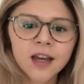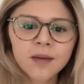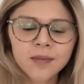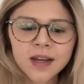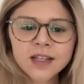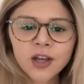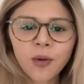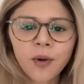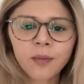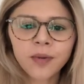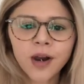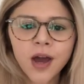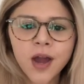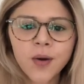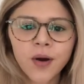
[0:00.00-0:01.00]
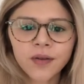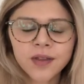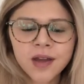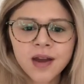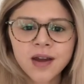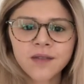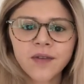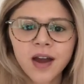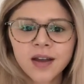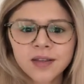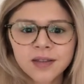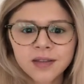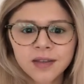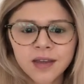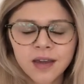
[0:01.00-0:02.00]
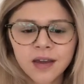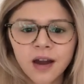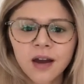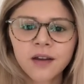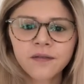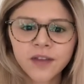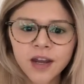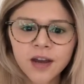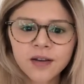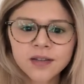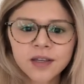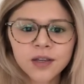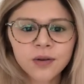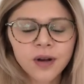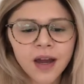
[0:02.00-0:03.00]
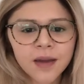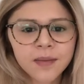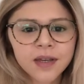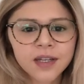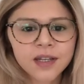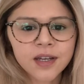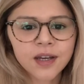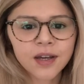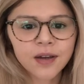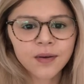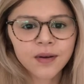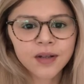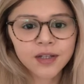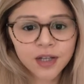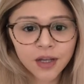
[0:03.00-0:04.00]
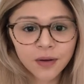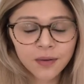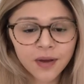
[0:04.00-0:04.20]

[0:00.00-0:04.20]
Please comment below on the kind of videos that you'd like me to do.